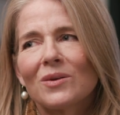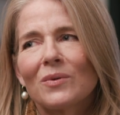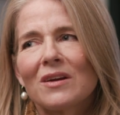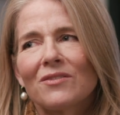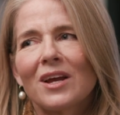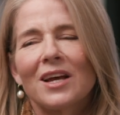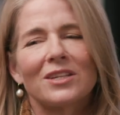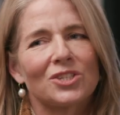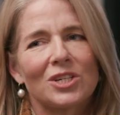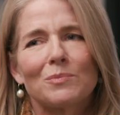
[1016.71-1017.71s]
we ever
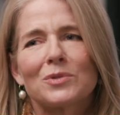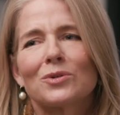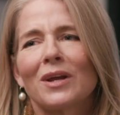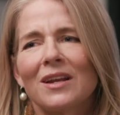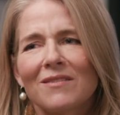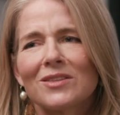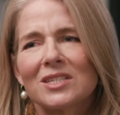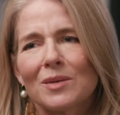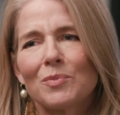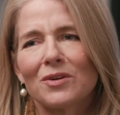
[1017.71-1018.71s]
had chips or any of the
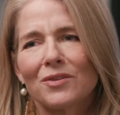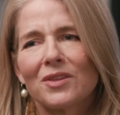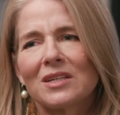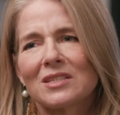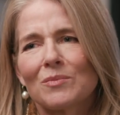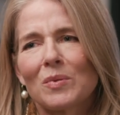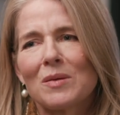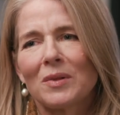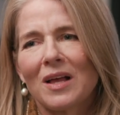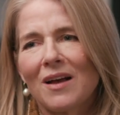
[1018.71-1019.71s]
typical things that
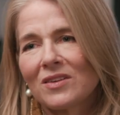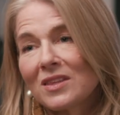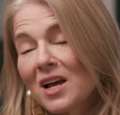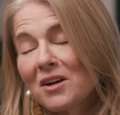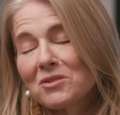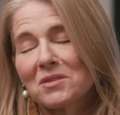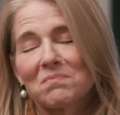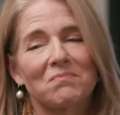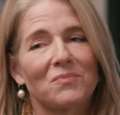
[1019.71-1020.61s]
people have in the house.